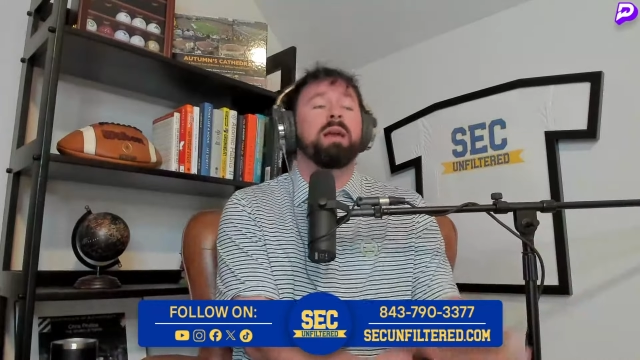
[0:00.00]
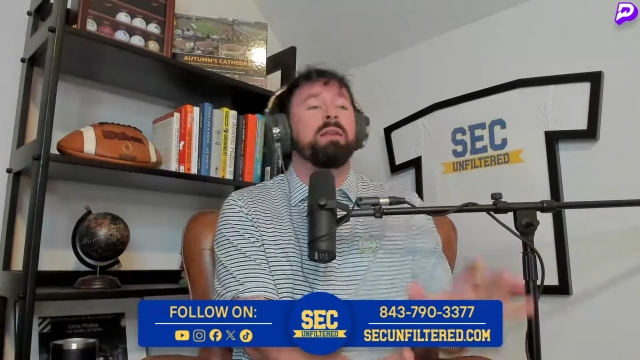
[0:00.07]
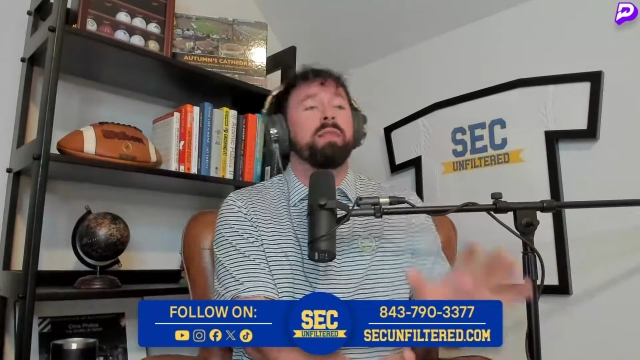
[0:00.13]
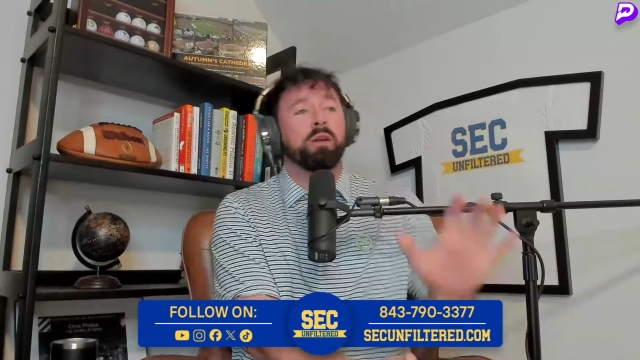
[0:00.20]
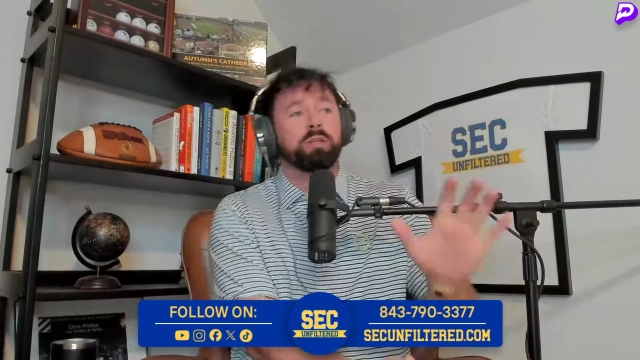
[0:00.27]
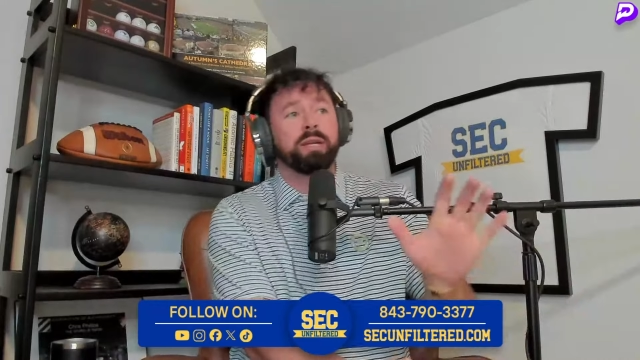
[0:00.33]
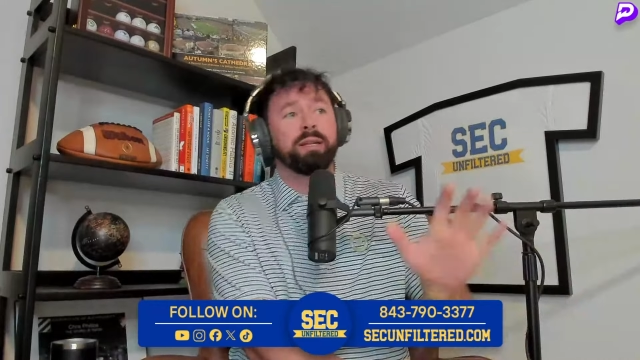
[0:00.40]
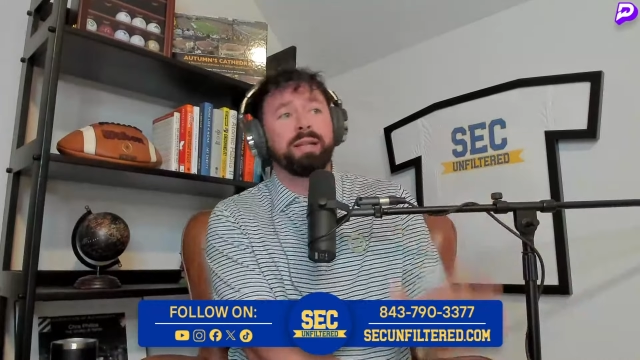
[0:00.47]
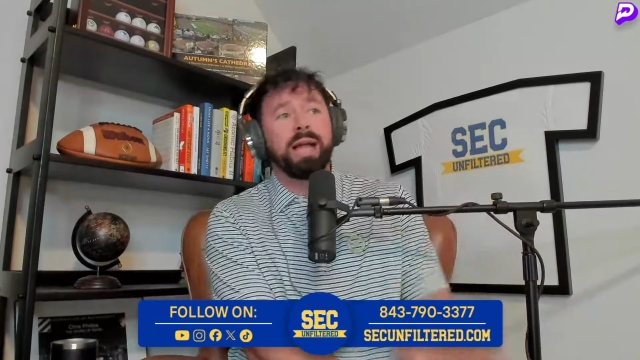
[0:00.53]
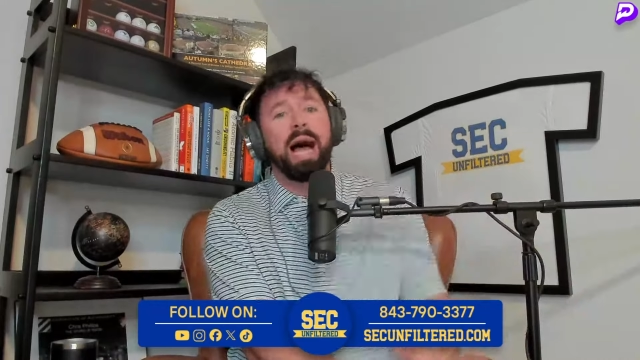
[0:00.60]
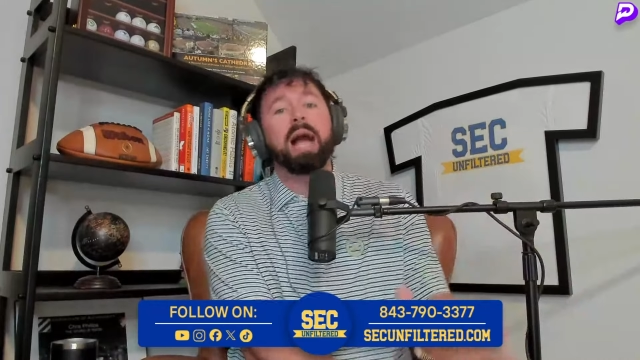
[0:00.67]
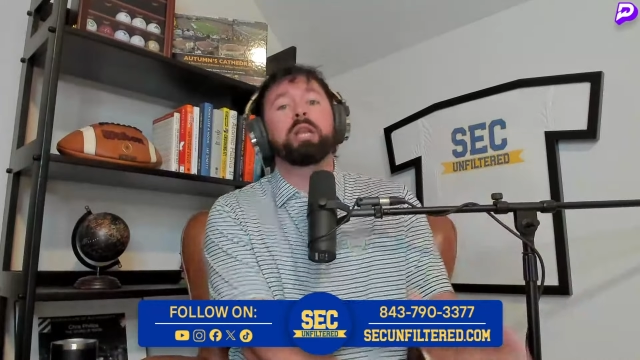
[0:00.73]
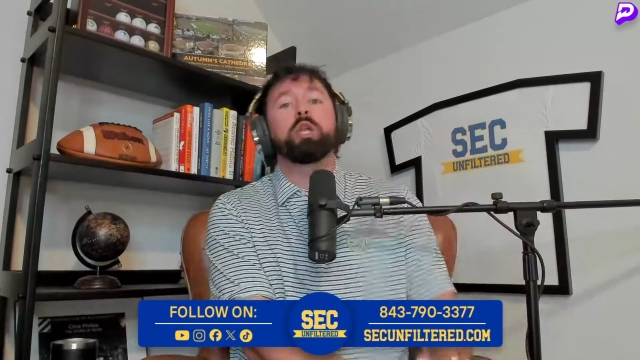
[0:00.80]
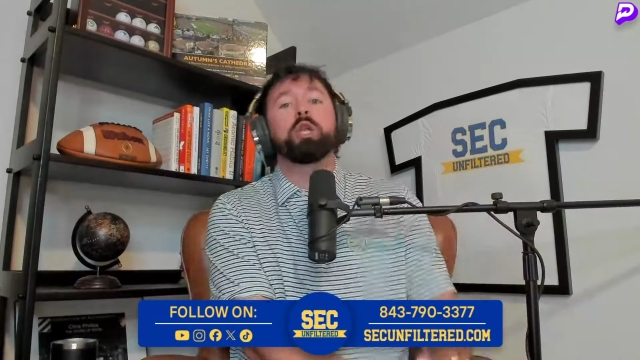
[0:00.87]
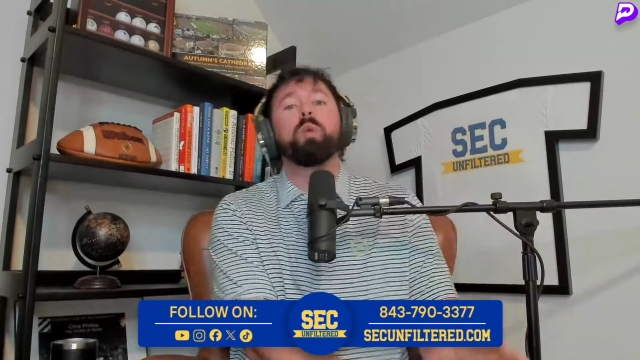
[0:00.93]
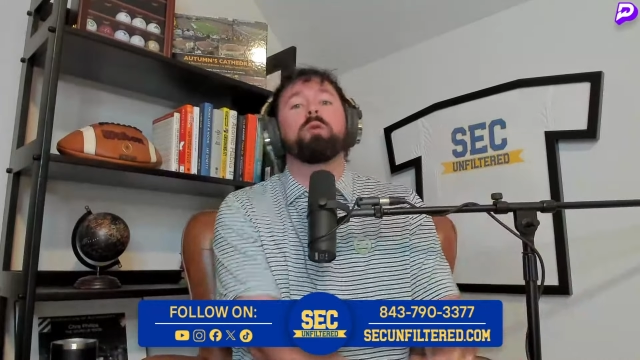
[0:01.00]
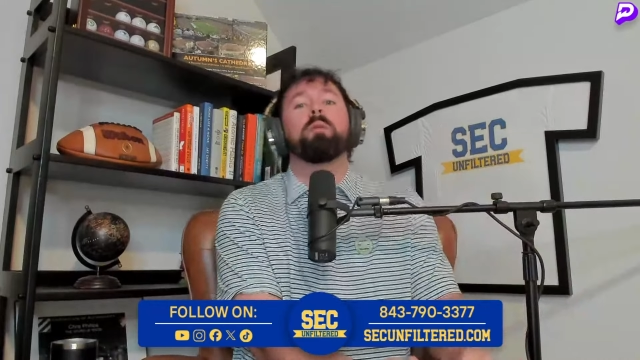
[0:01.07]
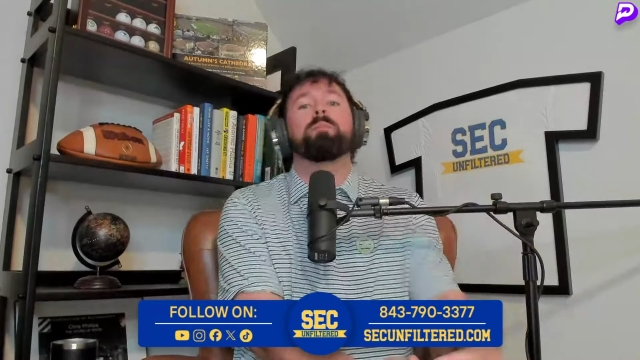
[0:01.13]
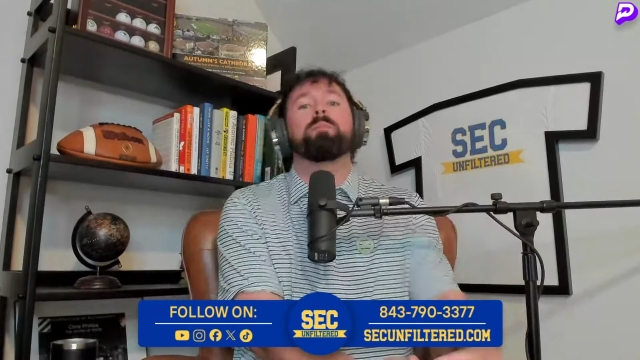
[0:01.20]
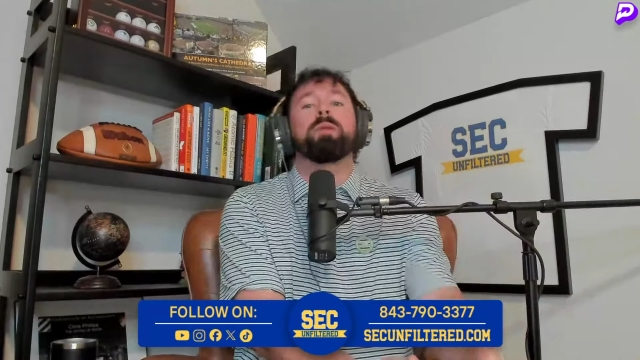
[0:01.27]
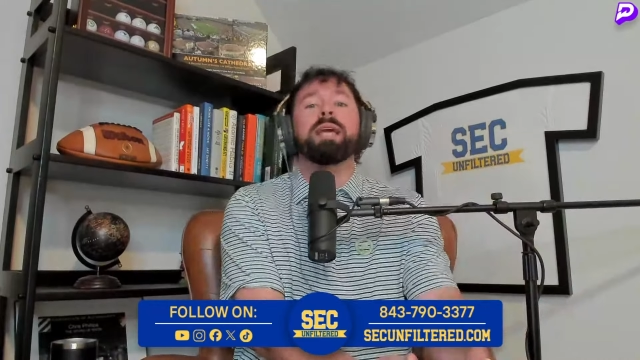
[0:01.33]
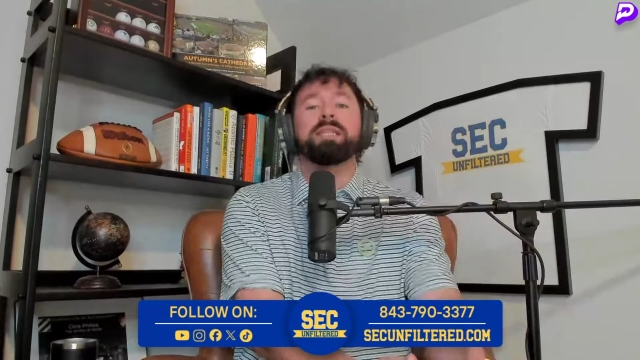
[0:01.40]
There's a lot you are
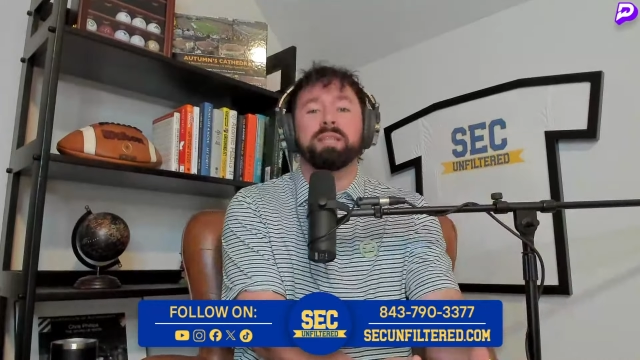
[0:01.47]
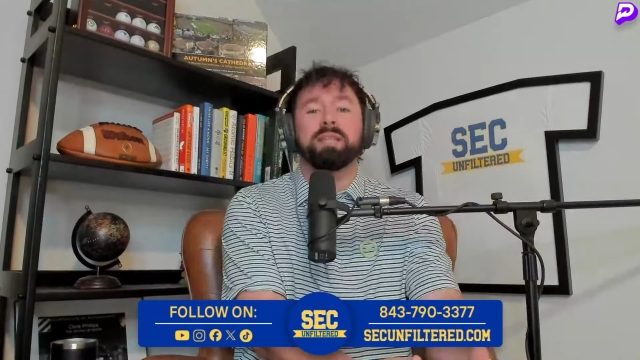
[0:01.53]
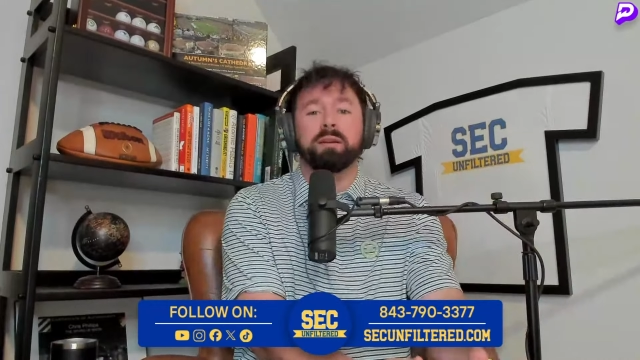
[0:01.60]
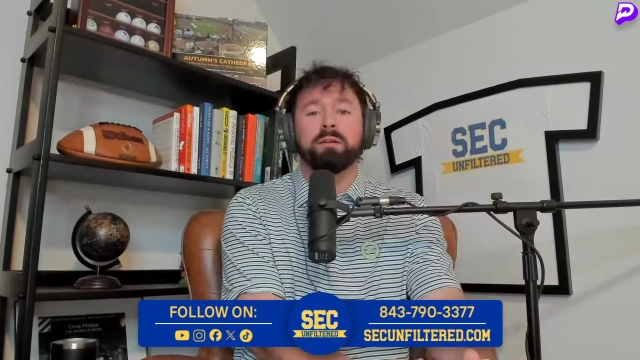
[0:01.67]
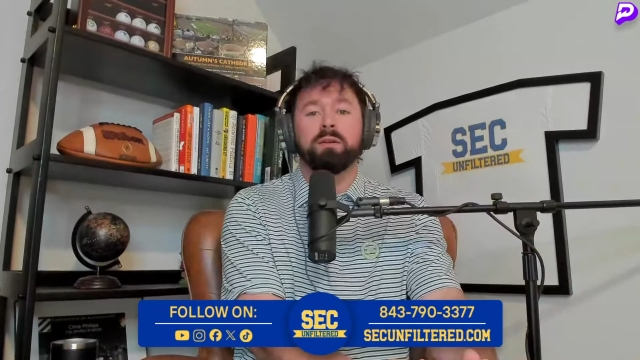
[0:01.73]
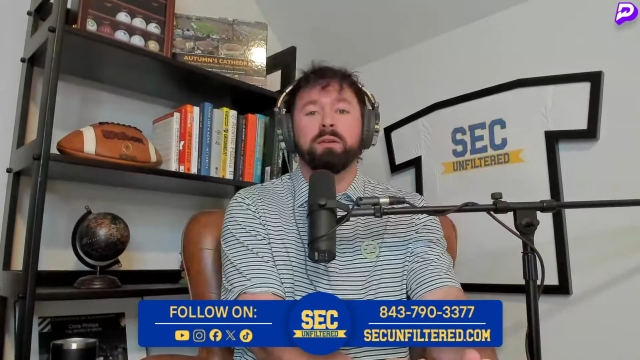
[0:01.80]
replacing